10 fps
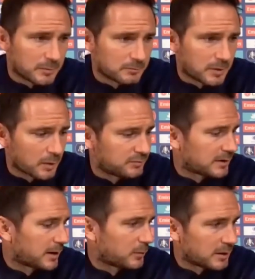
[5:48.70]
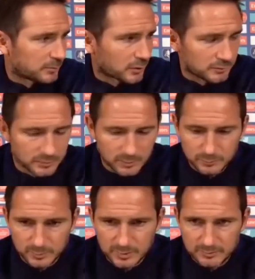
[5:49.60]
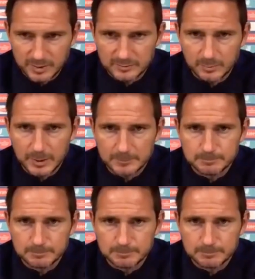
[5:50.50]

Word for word: hopefully they will improve, of course, when the fans are back.